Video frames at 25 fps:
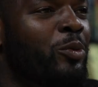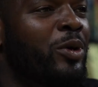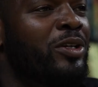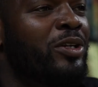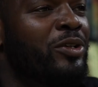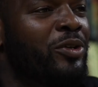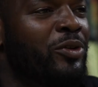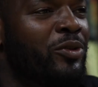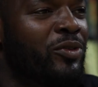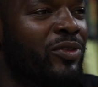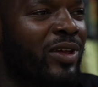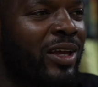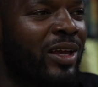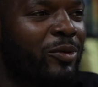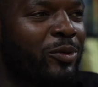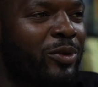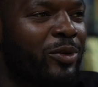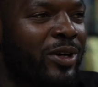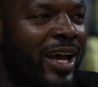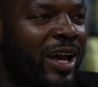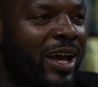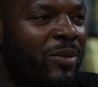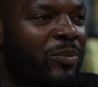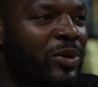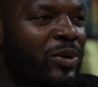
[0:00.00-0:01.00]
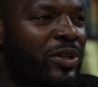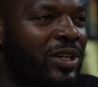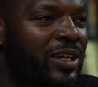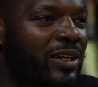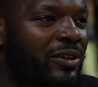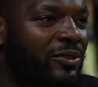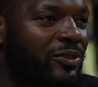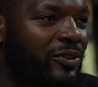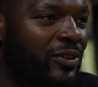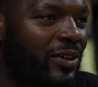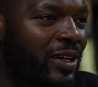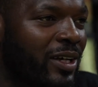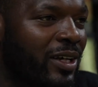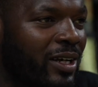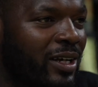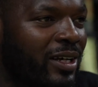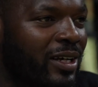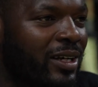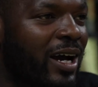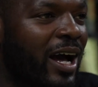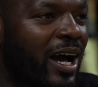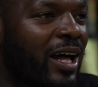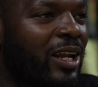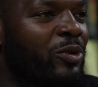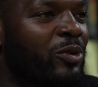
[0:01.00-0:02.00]
What do you think will happen if
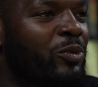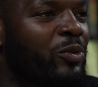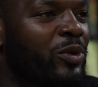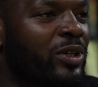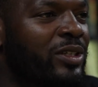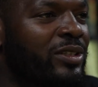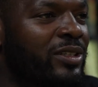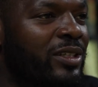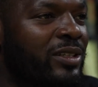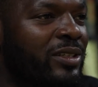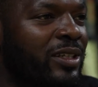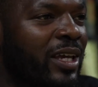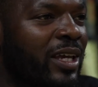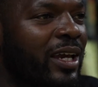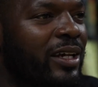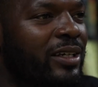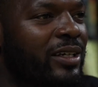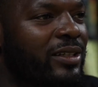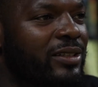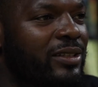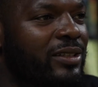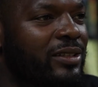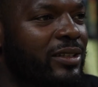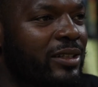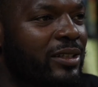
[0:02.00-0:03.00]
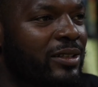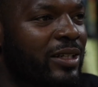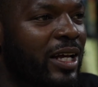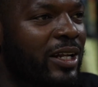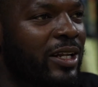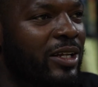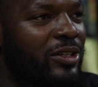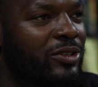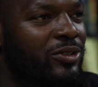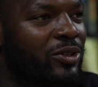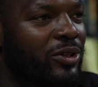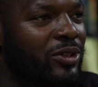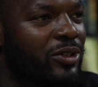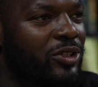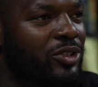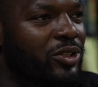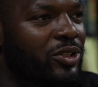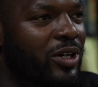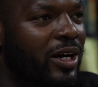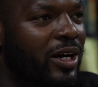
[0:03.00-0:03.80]
Colin wins his case now that he's going to